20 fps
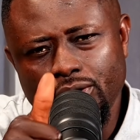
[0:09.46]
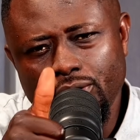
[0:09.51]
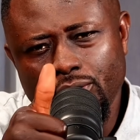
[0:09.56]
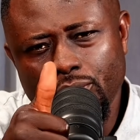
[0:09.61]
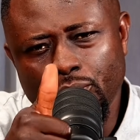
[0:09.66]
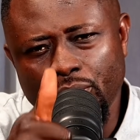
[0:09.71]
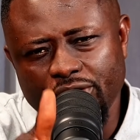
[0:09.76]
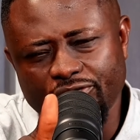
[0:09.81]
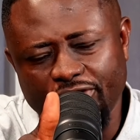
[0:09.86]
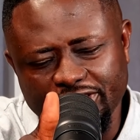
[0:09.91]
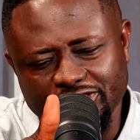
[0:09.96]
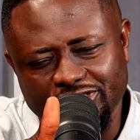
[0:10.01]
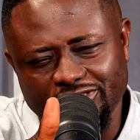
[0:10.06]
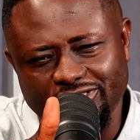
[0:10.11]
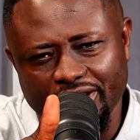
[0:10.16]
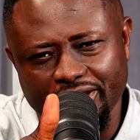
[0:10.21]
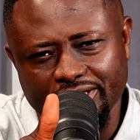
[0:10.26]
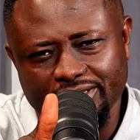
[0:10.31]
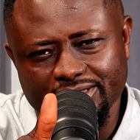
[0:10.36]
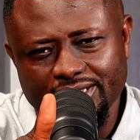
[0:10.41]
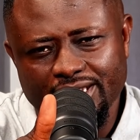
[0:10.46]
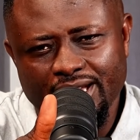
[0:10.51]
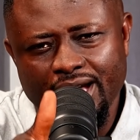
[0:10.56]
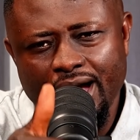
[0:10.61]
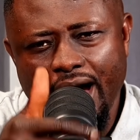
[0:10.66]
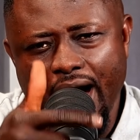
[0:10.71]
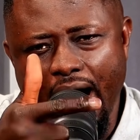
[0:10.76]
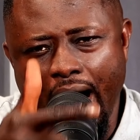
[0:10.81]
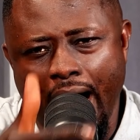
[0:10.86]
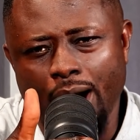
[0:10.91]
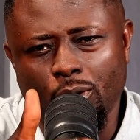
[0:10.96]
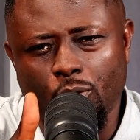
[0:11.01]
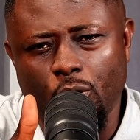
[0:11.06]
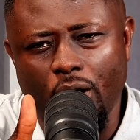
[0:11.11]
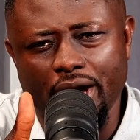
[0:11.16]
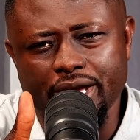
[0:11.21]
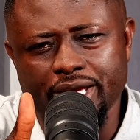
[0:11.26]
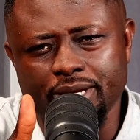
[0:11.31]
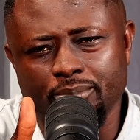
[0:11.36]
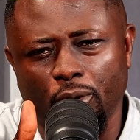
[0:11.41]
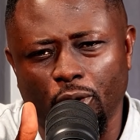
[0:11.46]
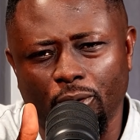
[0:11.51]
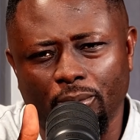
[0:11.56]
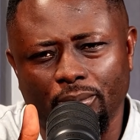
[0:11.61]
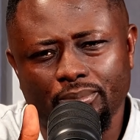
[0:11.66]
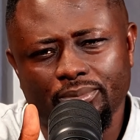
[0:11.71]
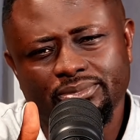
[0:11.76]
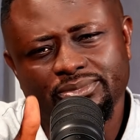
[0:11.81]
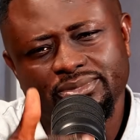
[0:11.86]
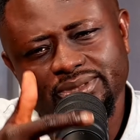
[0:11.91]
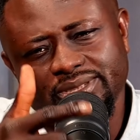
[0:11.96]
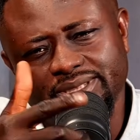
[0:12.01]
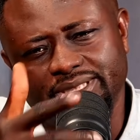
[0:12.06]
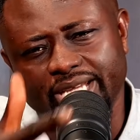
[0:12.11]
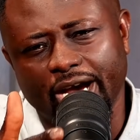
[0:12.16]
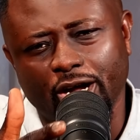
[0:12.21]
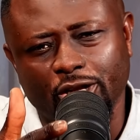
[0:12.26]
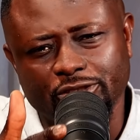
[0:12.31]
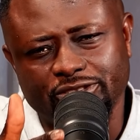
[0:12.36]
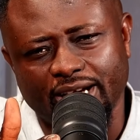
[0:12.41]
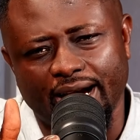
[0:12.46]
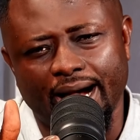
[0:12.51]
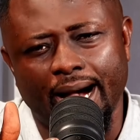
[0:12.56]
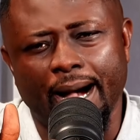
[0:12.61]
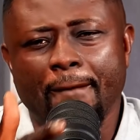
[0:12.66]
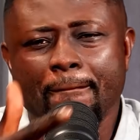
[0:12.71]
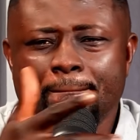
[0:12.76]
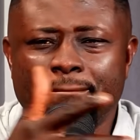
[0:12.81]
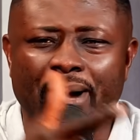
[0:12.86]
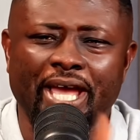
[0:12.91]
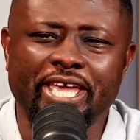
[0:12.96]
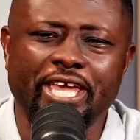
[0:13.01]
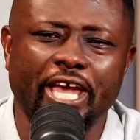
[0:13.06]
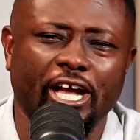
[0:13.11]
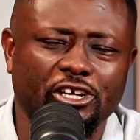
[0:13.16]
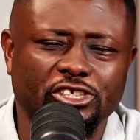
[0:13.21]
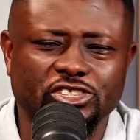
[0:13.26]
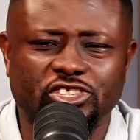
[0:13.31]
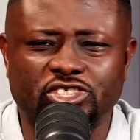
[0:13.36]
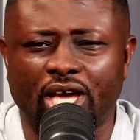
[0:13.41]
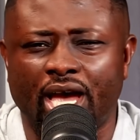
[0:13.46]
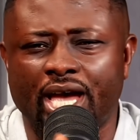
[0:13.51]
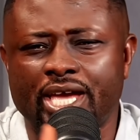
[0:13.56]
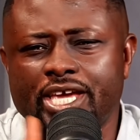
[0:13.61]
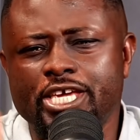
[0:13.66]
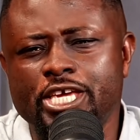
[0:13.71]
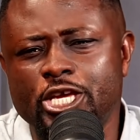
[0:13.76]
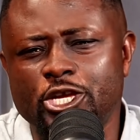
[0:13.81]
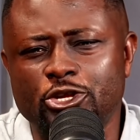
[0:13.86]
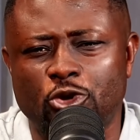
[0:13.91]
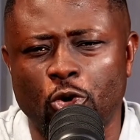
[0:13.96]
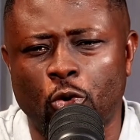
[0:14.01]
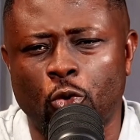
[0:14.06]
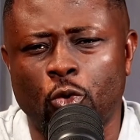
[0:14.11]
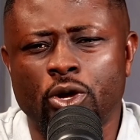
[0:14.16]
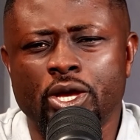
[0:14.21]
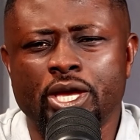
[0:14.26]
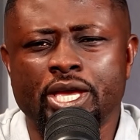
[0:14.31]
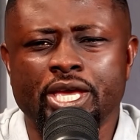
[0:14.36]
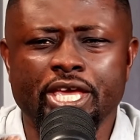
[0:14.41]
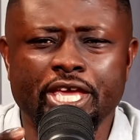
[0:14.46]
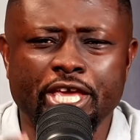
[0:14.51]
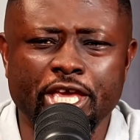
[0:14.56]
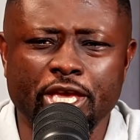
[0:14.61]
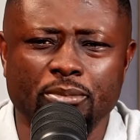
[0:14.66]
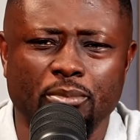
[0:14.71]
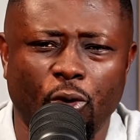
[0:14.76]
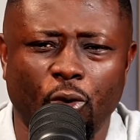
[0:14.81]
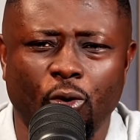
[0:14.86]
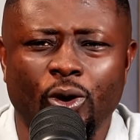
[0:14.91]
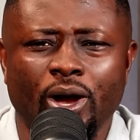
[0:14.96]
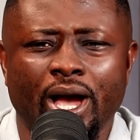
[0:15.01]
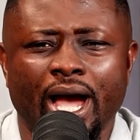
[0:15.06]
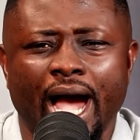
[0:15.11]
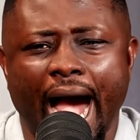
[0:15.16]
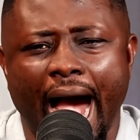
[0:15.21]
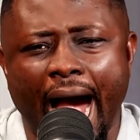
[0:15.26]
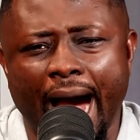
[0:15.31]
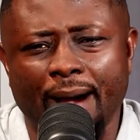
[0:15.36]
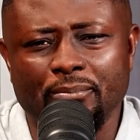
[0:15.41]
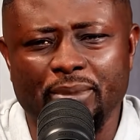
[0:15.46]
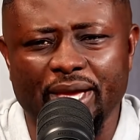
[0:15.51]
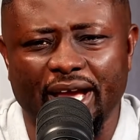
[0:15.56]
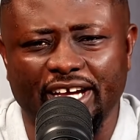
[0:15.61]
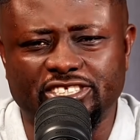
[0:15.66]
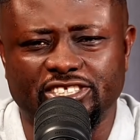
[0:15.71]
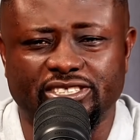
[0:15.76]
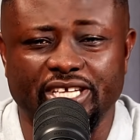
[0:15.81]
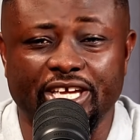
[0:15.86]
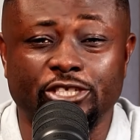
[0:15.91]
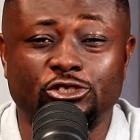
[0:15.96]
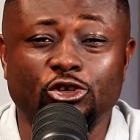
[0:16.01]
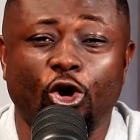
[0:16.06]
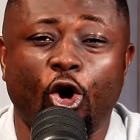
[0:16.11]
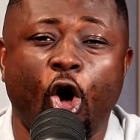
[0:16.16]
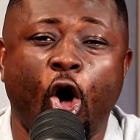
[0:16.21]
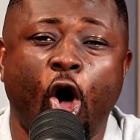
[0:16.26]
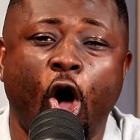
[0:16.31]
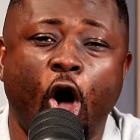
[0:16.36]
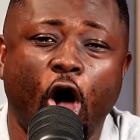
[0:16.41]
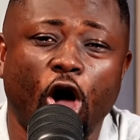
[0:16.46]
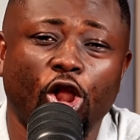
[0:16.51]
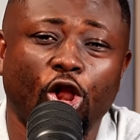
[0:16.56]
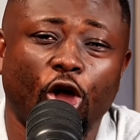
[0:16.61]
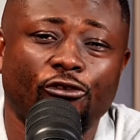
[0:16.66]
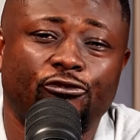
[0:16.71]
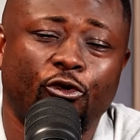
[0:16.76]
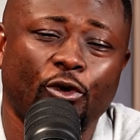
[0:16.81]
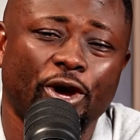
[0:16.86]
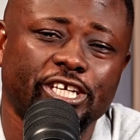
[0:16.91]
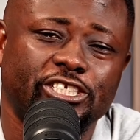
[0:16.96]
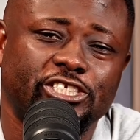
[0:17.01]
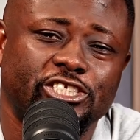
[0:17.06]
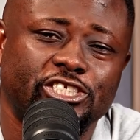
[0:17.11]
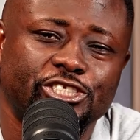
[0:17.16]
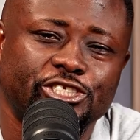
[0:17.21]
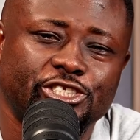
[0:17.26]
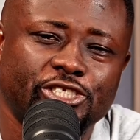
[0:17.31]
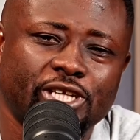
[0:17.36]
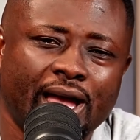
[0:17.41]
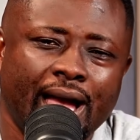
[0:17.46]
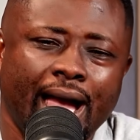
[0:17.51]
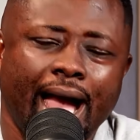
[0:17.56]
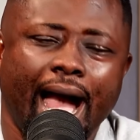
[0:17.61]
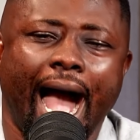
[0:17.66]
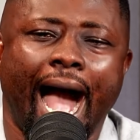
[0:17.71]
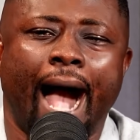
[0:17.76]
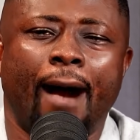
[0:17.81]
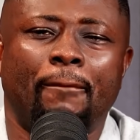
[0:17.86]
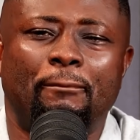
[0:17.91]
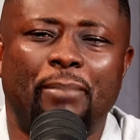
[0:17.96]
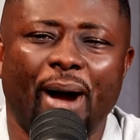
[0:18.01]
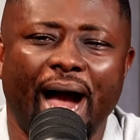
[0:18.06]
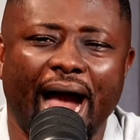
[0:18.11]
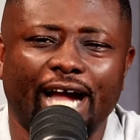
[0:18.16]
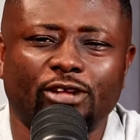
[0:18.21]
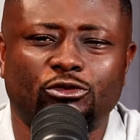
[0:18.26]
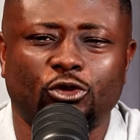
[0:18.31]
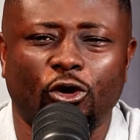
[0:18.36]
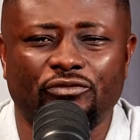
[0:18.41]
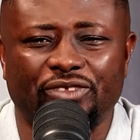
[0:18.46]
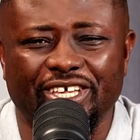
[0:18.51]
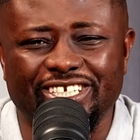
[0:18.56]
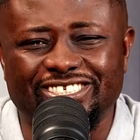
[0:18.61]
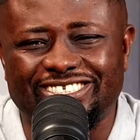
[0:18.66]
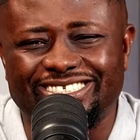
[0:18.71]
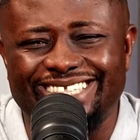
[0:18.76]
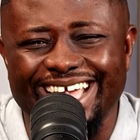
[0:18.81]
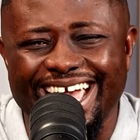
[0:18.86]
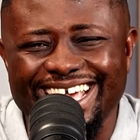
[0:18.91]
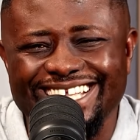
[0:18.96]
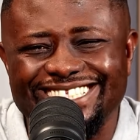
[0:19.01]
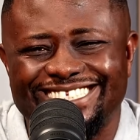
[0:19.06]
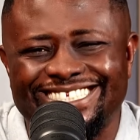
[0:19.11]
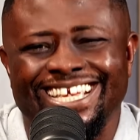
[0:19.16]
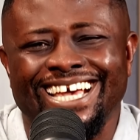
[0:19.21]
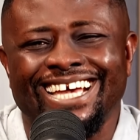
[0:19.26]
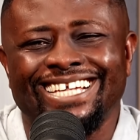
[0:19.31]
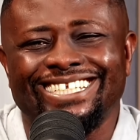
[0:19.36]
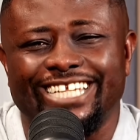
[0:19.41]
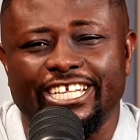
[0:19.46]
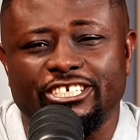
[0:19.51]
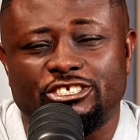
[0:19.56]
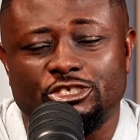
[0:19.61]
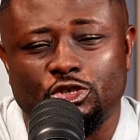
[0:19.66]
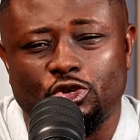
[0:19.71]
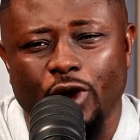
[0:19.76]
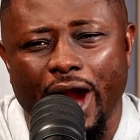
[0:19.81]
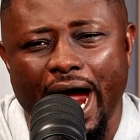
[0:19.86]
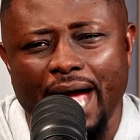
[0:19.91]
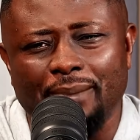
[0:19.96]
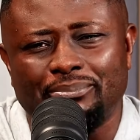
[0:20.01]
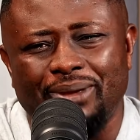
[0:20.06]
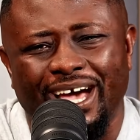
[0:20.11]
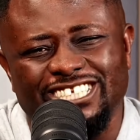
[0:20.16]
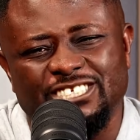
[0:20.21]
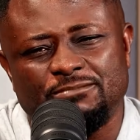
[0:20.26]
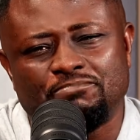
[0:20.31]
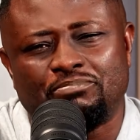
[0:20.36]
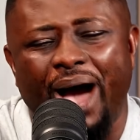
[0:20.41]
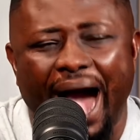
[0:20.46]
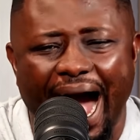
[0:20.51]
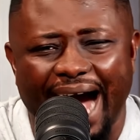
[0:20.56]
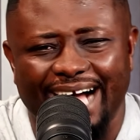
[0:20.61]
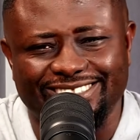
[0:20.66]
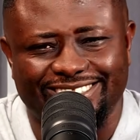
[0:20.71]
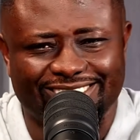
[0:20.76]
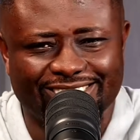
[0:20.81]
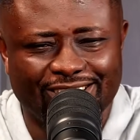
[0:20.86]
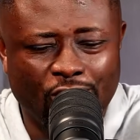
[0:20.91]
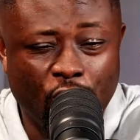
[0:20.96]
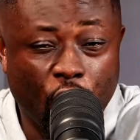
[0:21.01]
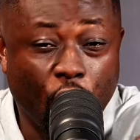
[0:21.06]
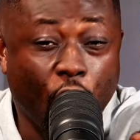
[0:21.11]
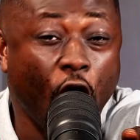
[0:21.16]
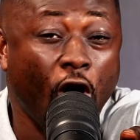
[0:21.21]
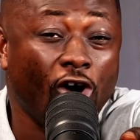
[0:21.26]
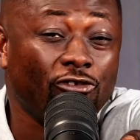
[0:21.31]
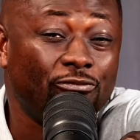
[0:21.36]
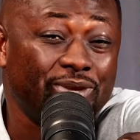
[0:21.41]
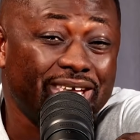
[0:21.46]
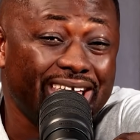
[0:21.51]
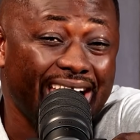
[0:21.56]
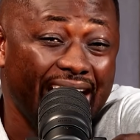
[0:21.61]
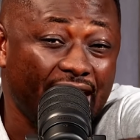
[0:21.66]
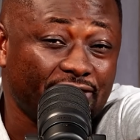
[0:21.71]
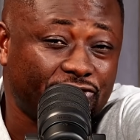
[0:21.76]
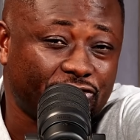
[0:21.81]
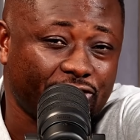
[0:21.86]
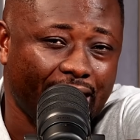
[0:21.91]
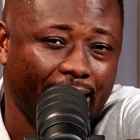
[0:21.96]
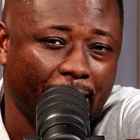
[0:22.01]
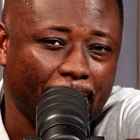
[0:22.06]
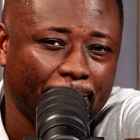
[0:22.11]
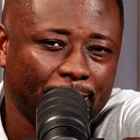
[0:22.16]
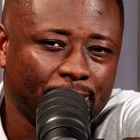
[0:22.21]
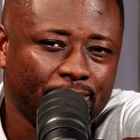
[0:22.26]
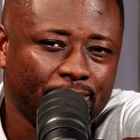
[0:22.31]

River State, Akwa Ibom, Delta, Bayelsa, Edo, Imo, Abia State, all of which are part of the states described as part of Biafra.